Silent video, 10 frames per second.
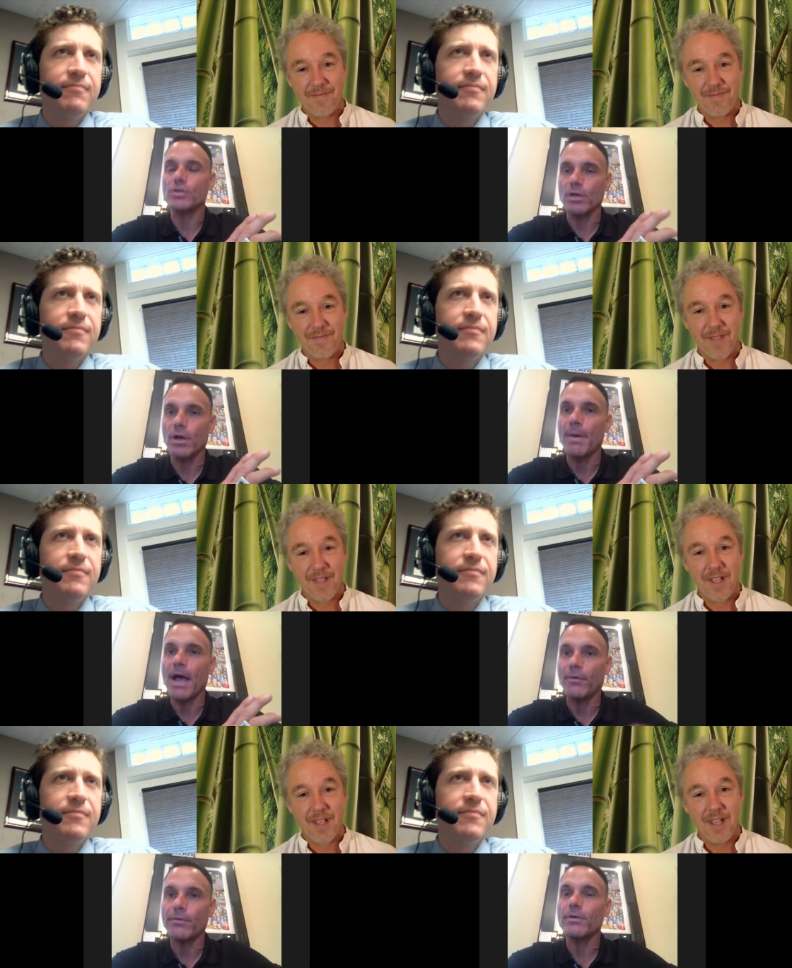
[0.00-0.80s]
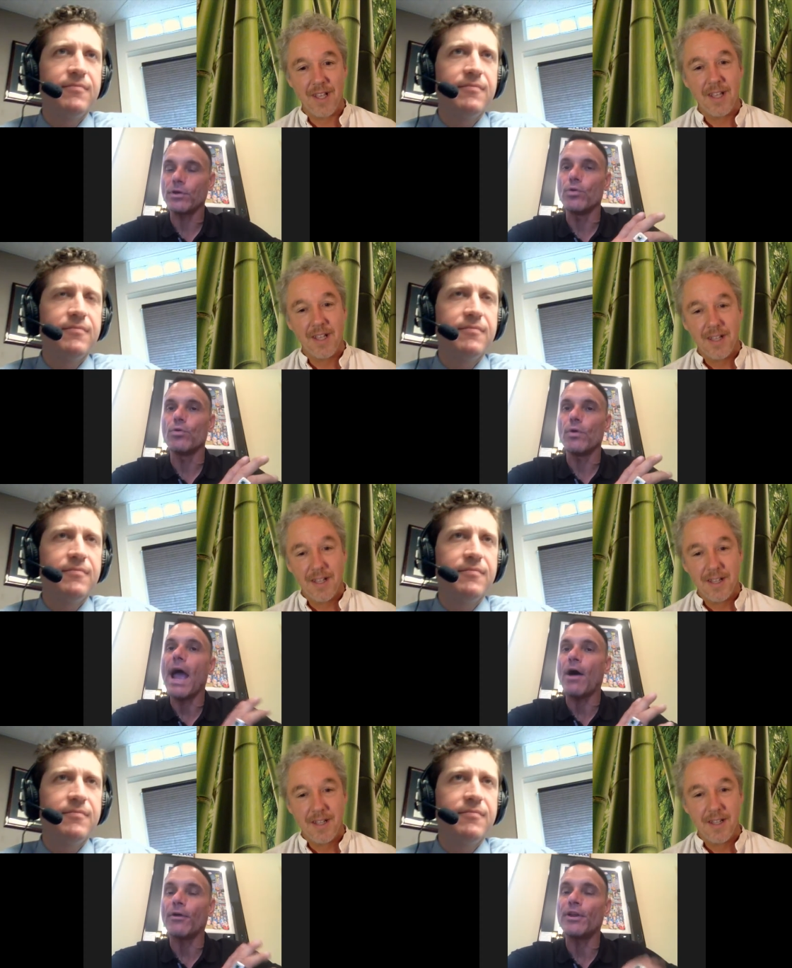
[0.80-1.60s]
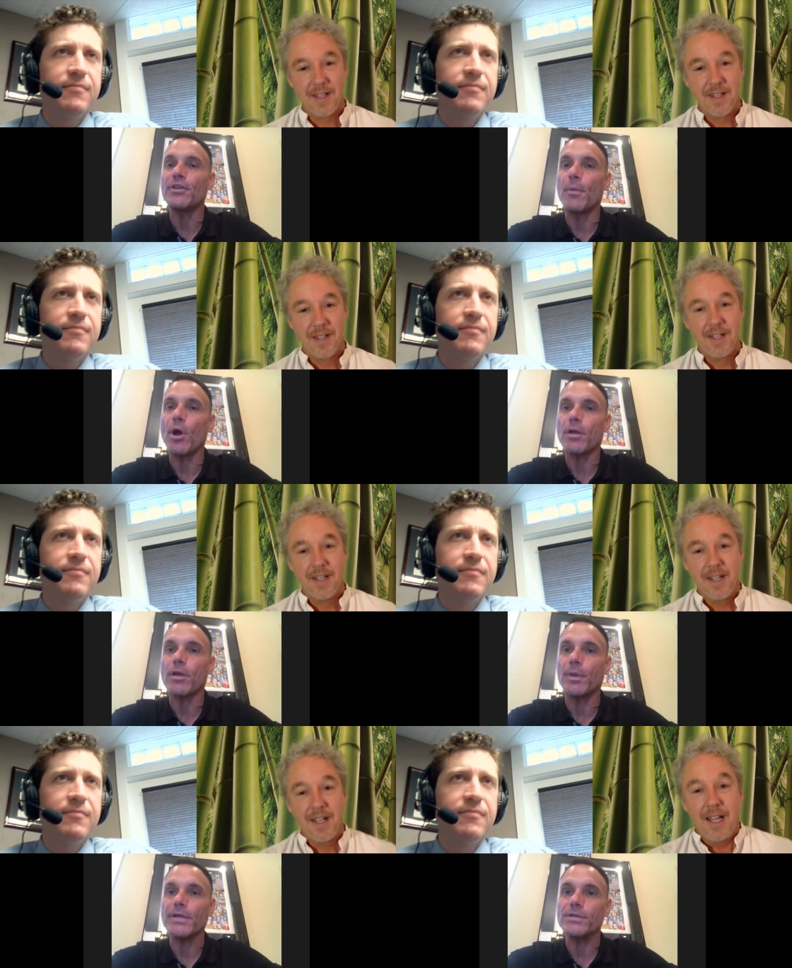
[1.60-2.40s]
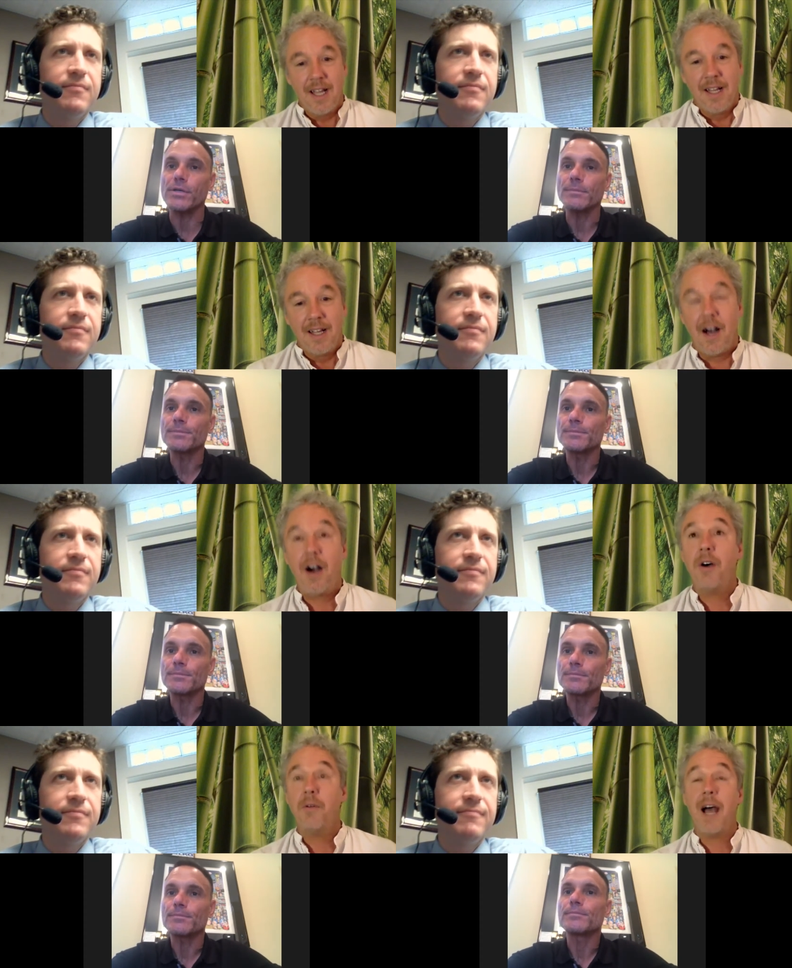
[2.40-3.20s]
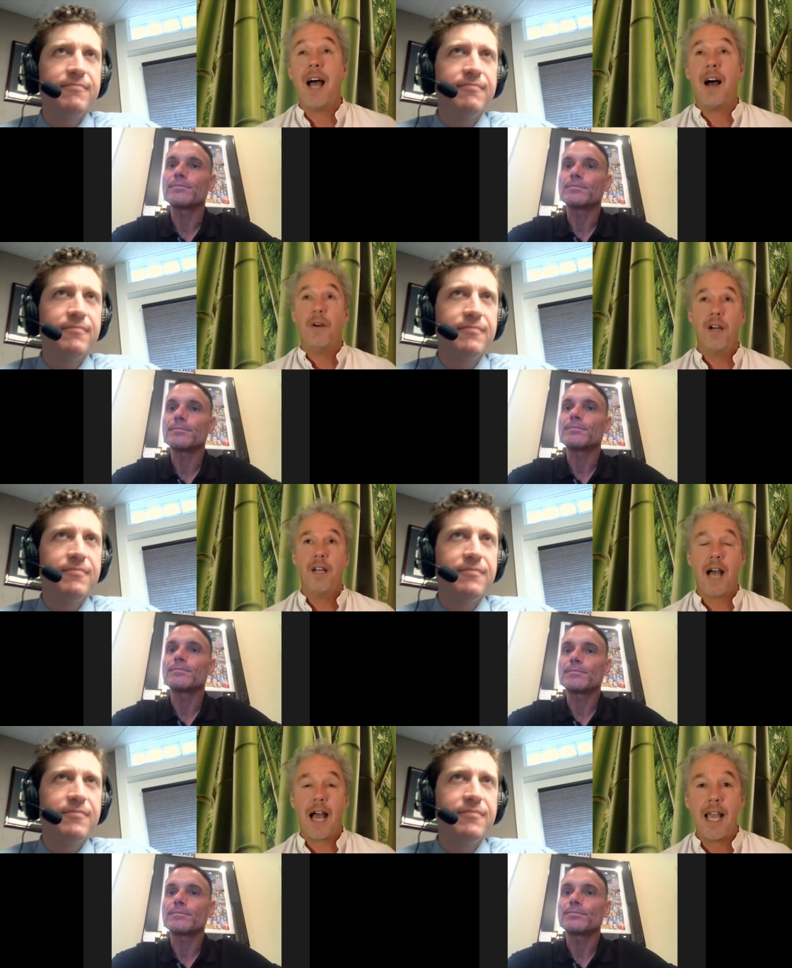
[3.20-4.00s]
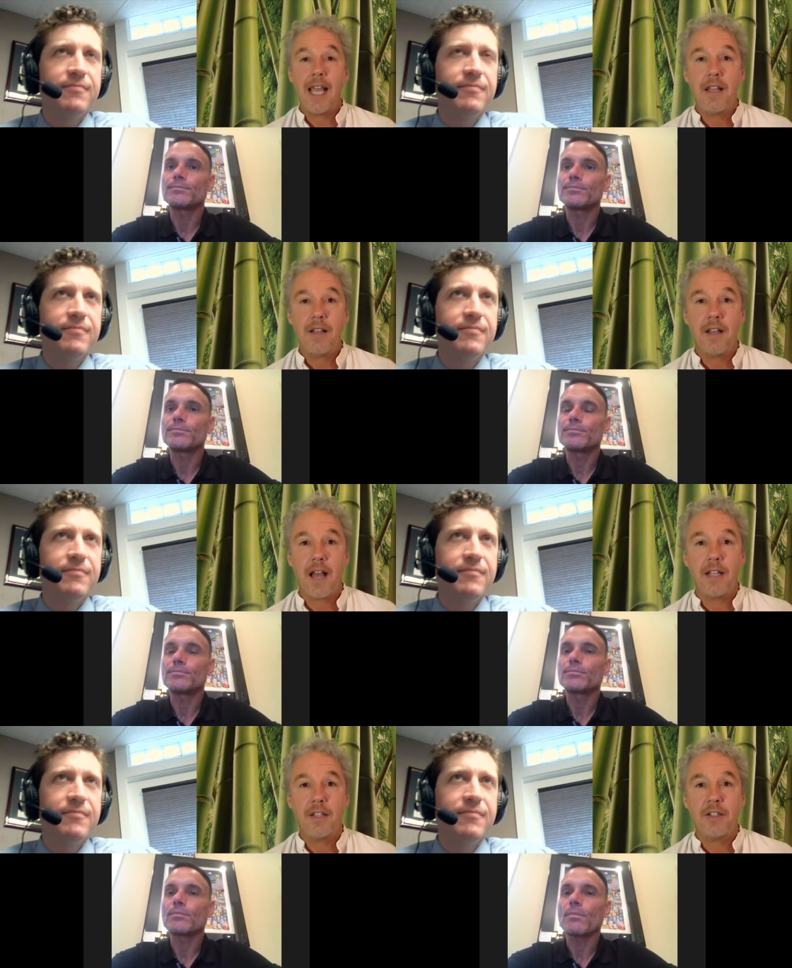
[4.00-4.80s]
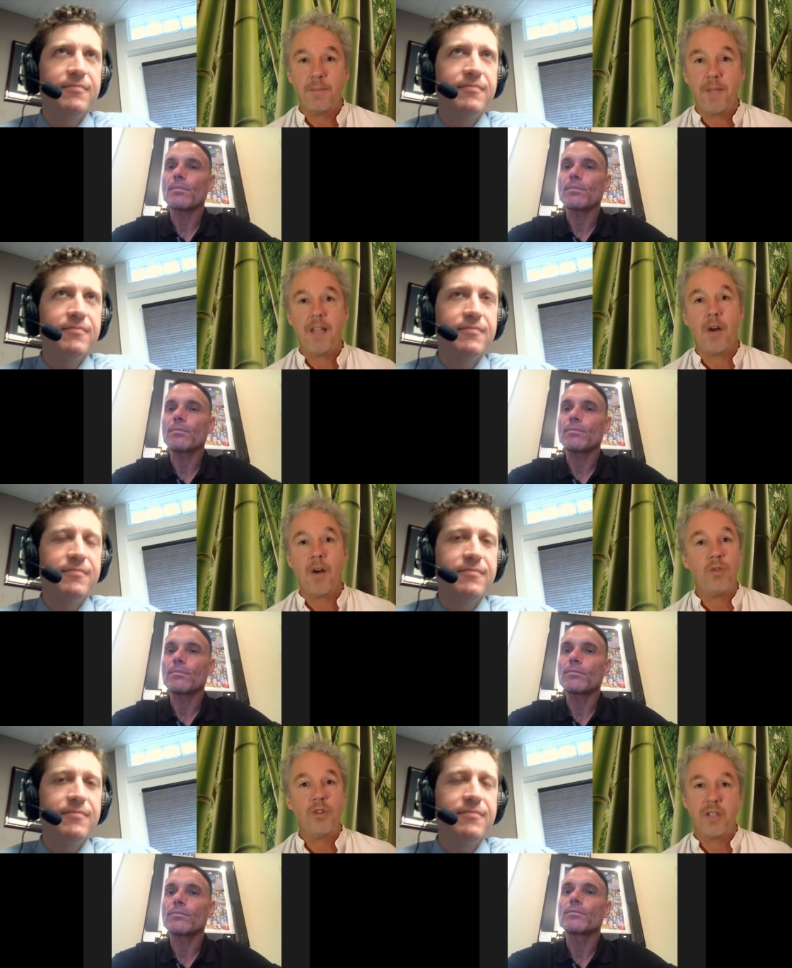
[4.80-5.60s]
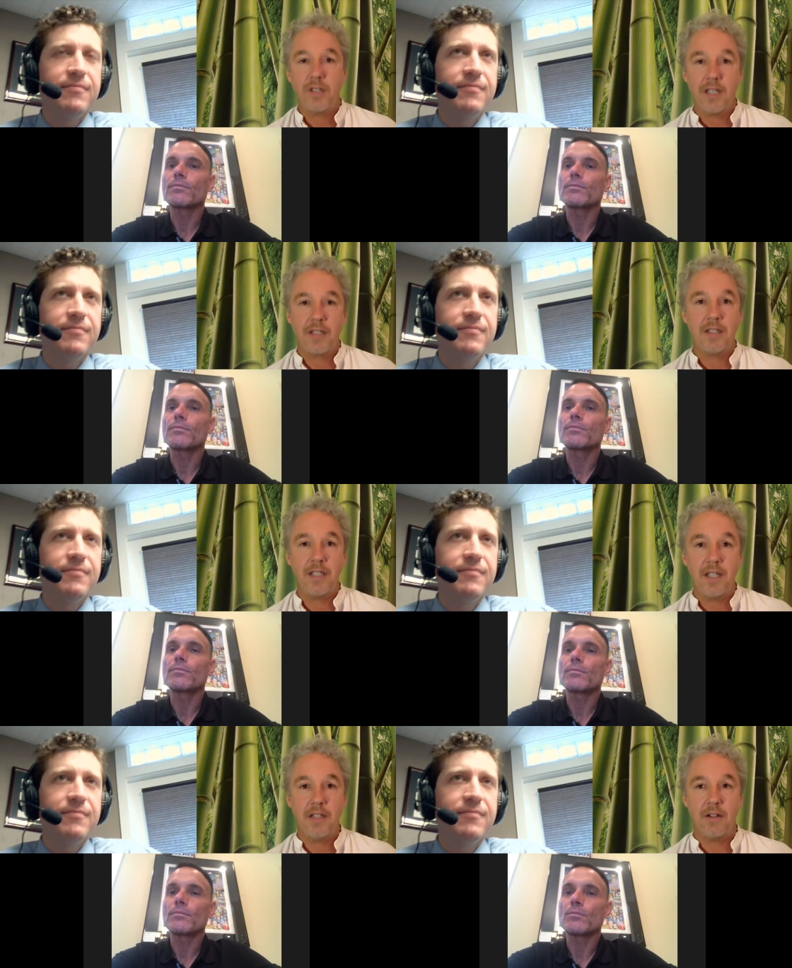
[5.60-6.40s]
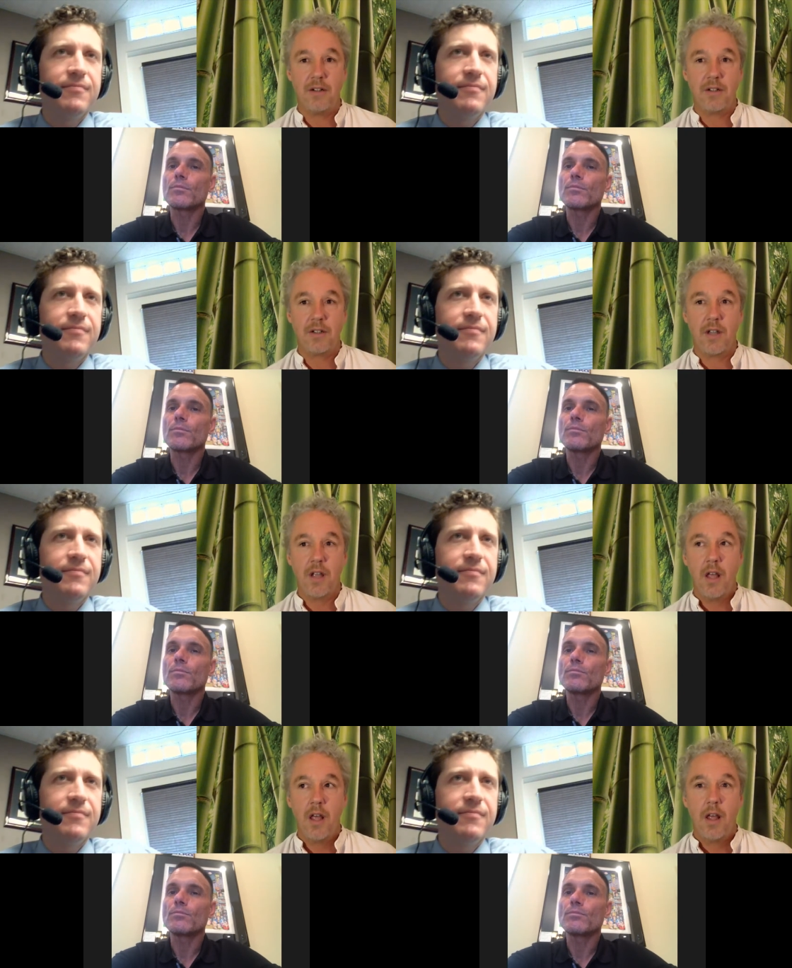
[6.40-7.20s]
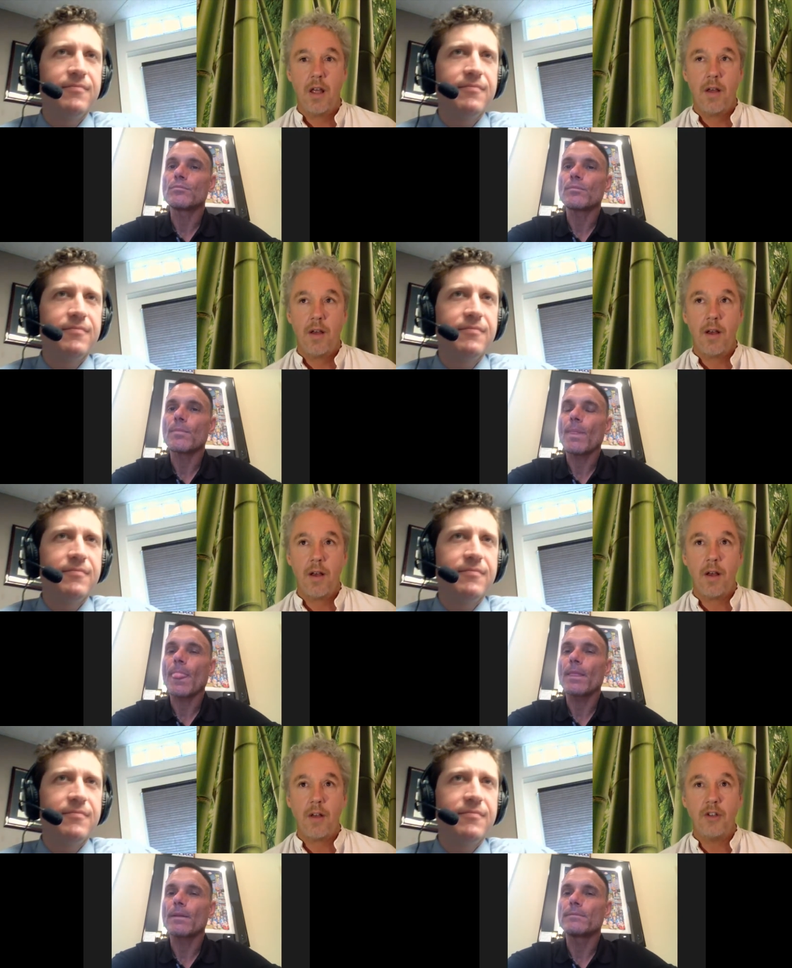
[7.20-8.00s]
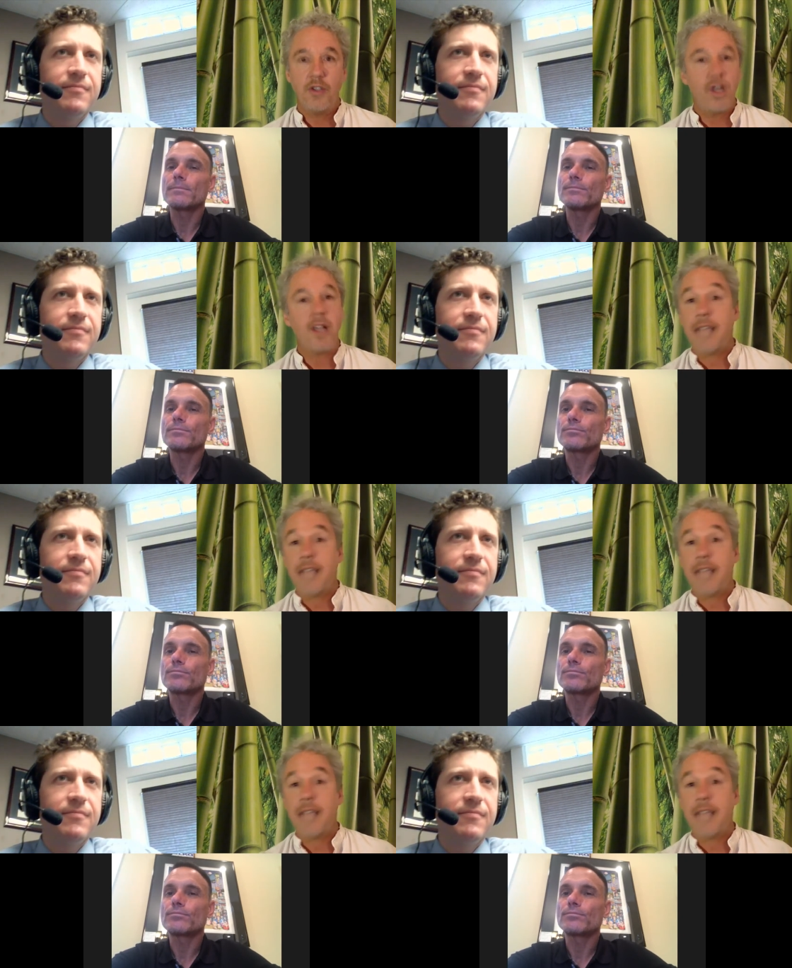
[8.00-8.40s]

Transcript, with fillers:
Speaker 1: about you out into the marketplace?
Speaker 2: Oh wow! I I spent almost six years just